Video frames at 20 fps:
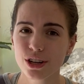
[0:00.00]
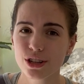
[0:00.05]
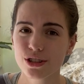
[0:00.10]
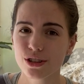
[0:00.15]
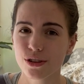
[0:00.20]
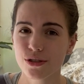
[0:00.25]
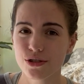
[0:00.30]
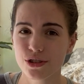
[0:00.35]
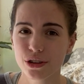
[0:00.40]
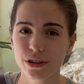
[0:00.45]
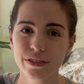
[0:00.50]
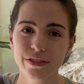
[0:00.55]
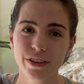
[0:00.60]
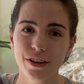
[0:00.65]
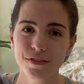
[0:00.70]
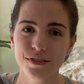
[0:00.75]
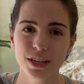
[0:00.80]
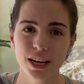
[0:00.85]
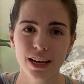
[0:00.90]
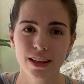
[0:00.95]
So June
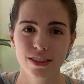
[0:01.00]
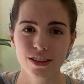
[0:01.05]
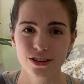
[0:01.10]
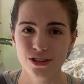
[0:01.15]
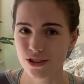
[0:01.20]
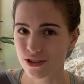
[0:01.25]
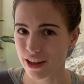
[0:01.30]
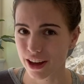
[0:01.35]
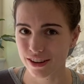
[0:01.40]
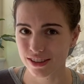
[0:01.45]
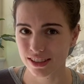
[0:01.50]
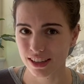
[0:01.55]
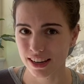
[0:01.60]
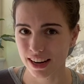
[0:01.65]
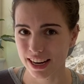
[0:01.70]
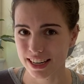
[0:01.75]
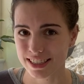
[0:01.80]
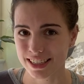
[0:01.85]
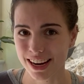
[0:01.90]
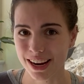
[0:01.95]
15th,
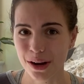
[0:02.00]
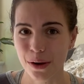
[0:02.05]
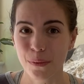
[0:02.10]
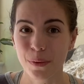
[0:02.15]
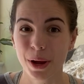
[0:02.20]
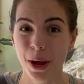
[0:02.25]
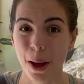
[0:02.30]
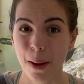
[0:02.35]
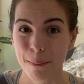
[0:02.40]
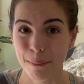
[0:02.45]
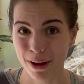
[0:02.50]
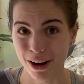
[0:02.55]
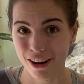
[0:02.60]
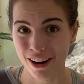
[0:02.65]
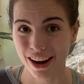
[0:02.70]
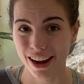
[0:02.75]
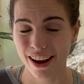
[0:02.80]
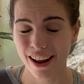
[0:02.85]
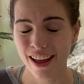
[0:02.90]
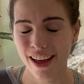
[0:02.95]
2019, we got
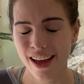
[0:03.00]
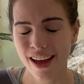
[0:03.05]
married.